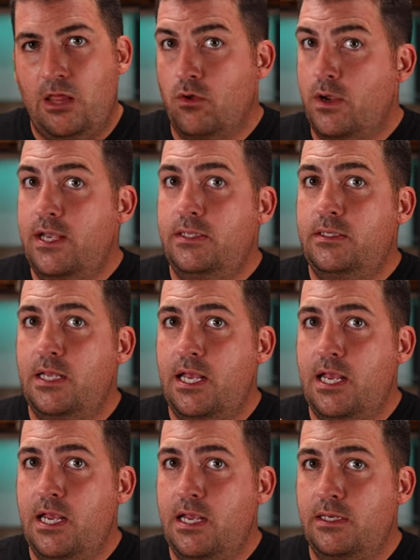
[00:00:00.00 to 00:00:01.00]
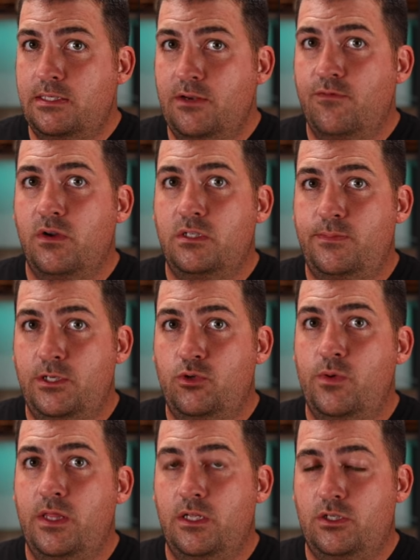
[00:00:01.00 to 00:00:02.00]
And there is a difference
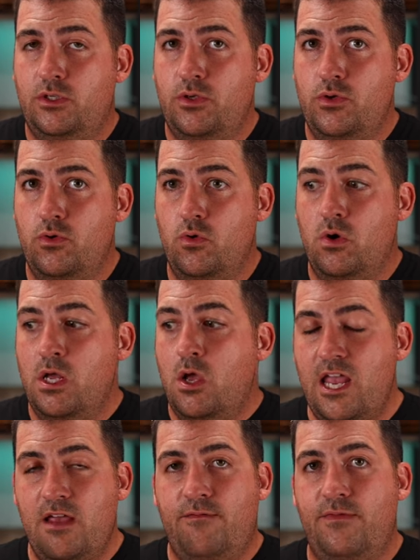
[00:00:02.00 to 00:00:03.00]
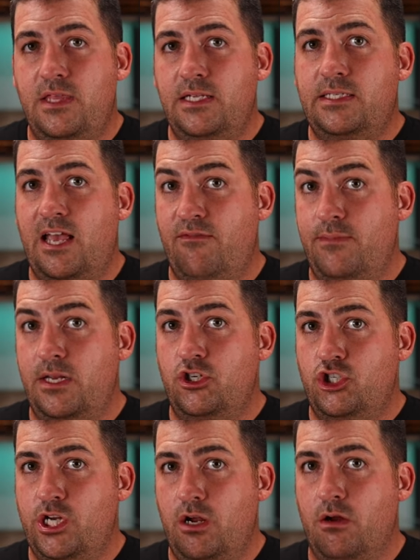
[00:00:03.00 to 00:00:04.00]
between the two if these have been
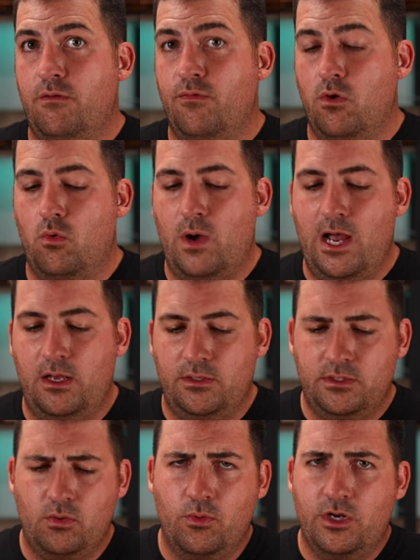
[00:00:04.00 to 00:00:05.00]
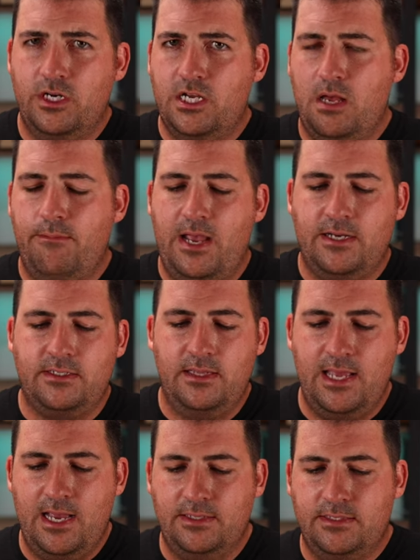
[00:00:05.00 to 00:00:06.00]
shared for a while. So we're going to come back to
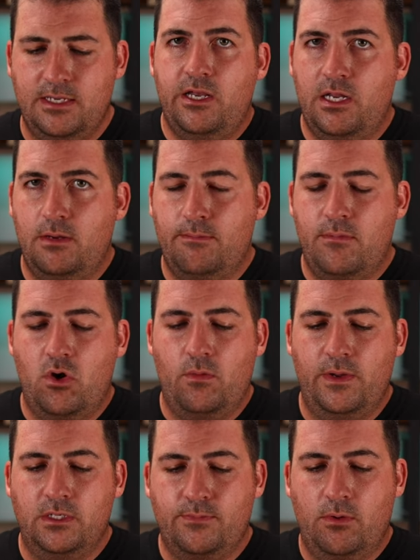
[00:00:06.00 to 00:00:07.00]
that in a moment.